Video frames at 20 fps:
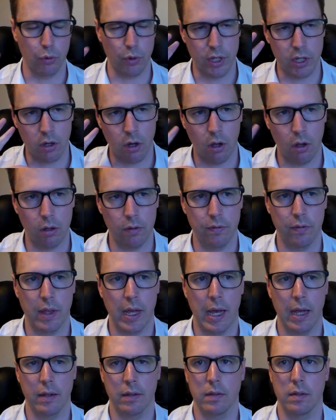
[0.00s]
bring all of
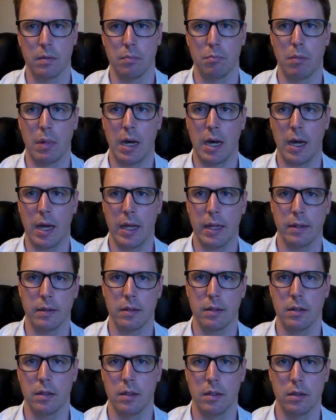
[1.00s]
that to mind